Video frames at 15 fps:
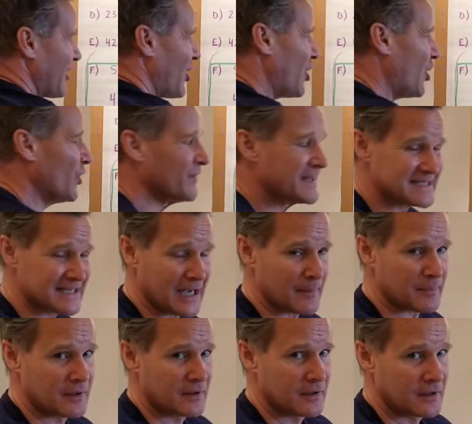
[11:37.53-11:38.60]
all these
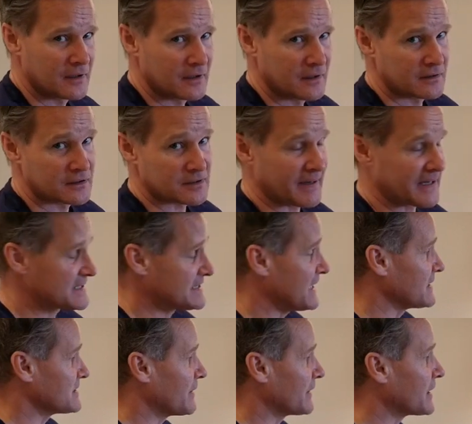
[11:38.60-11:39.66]
up to make
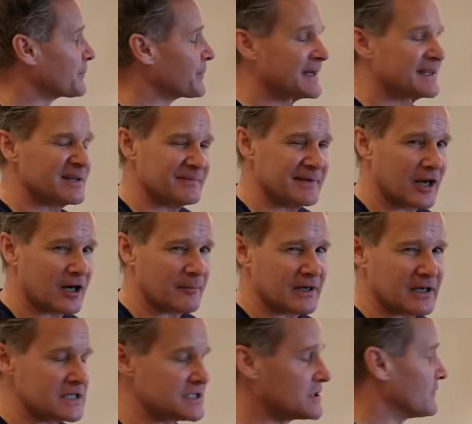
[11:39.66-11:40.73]
sense, but I'm going to break them down a bit
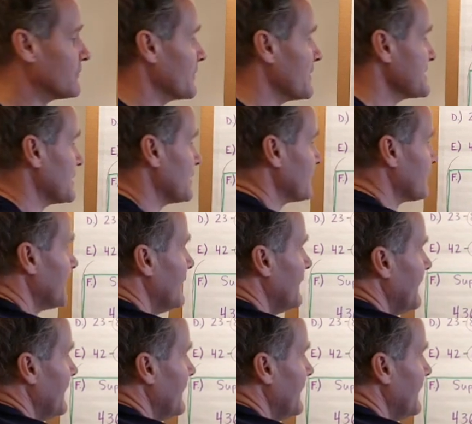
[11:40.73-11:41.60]
easier for myself.